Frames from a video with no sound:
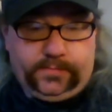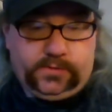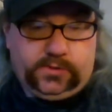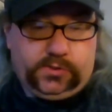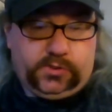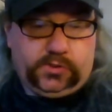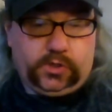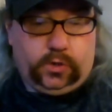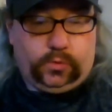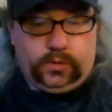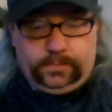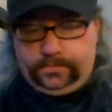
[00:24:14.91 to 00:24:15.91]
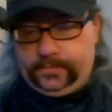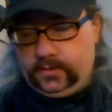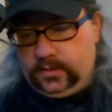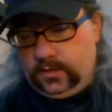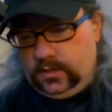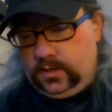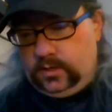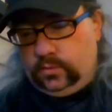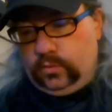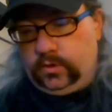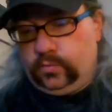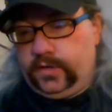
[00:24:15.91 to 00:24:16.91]
So,
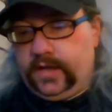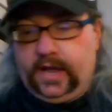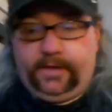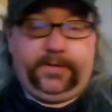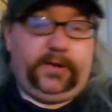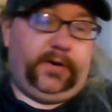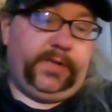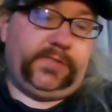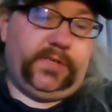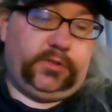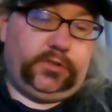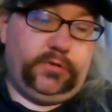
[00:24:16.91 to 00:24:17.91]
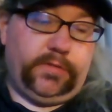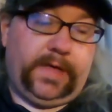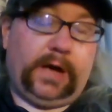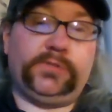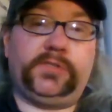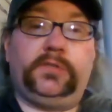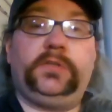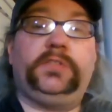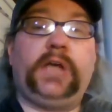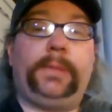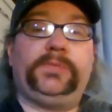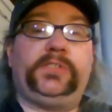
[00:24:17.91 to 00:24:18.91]
what we have here is the 2000
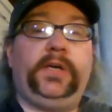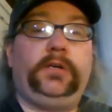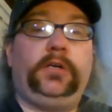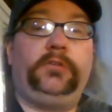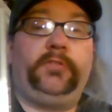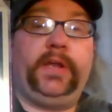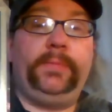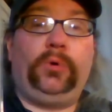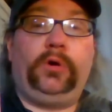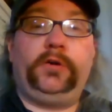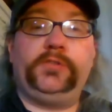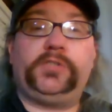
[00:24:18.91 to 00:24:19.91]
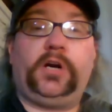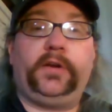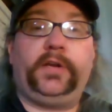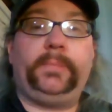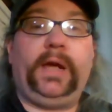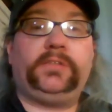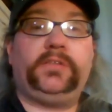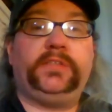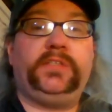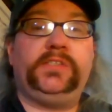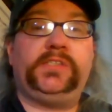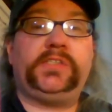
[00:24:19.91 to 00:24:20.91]
Topps set, gray borders, harkening back to
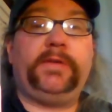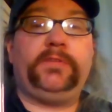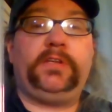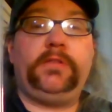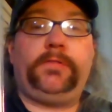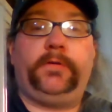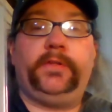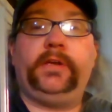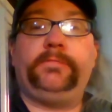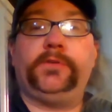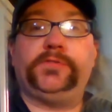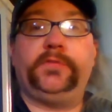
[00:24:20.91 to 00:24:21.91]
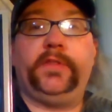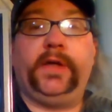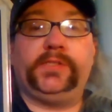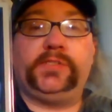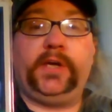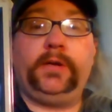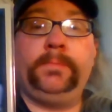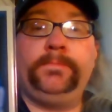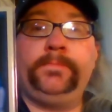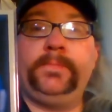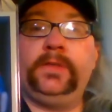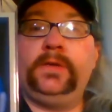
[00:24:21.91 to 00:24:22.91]
1970, 30th anniversary of that set.
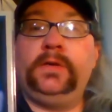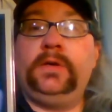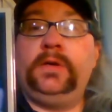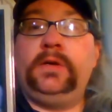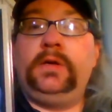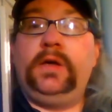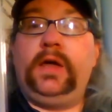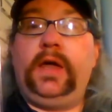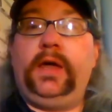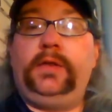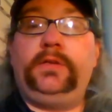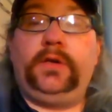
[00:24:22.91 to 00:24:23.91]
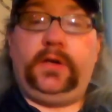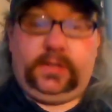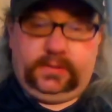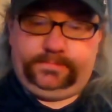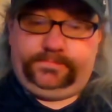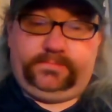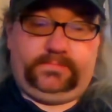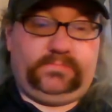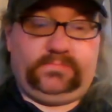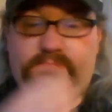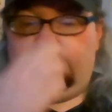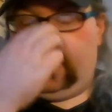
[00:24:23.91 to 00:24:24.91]
And uh,
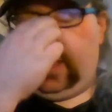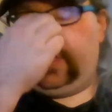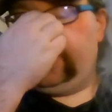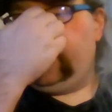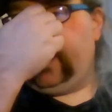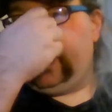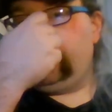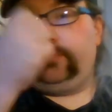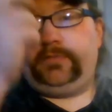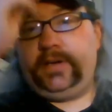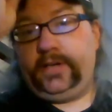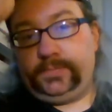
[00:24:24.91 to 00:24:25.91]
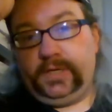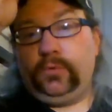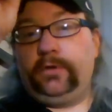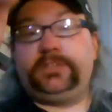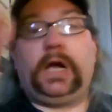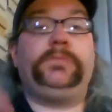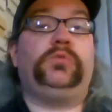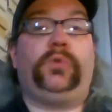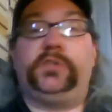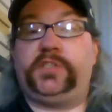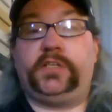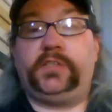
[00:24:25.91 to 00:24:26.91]
yeah, this one I actually rated as being one of Topps'
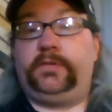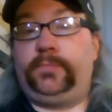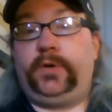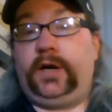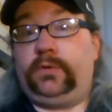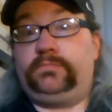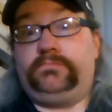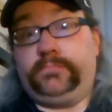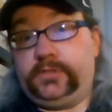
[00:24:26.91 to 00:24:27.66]
worst sets they ever put out.